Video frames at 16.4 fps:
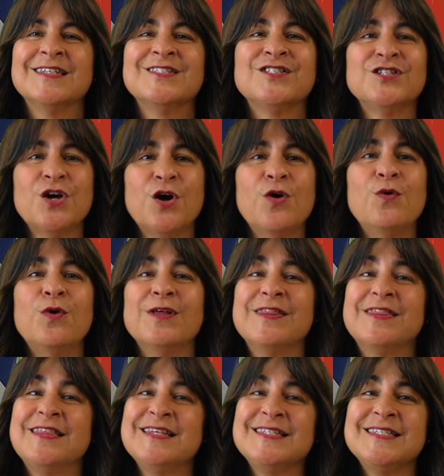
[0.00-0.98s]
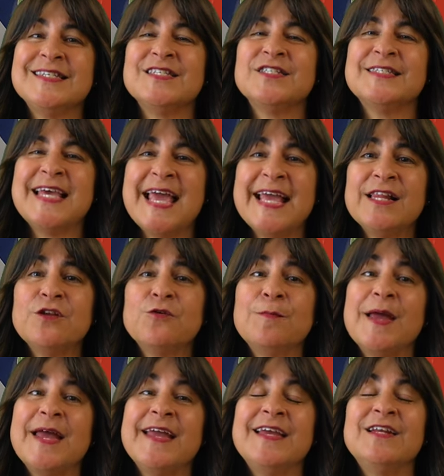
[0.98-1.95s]
So this is
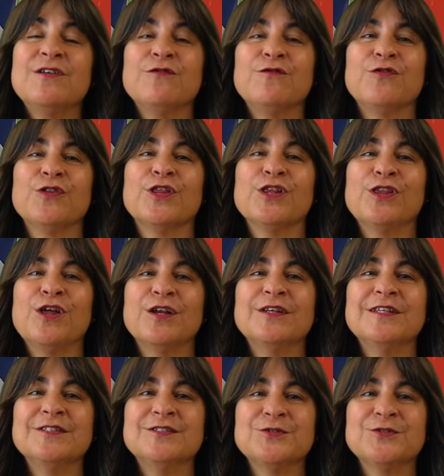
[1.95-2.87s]
tailor-made for the London